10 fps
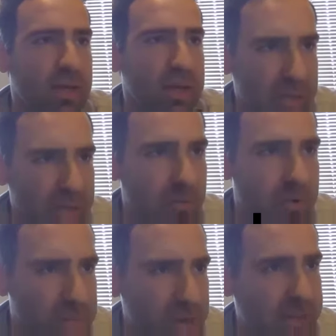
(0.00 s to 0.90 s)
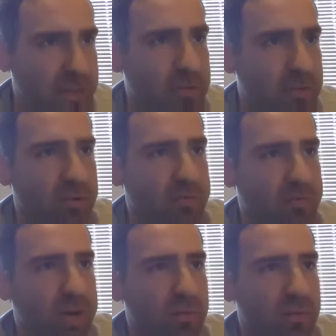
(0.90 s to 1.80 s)
And again, I went back there to try and
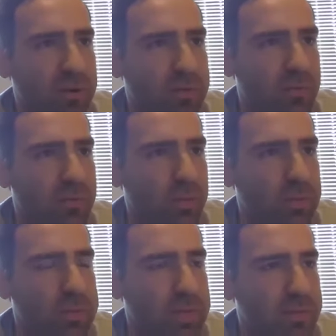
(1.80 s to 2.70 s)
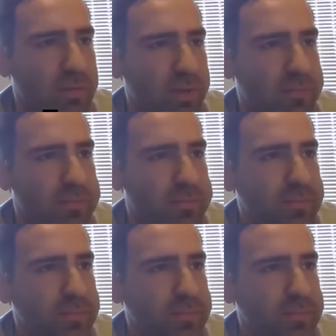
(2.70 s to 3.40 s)
find out what was happening.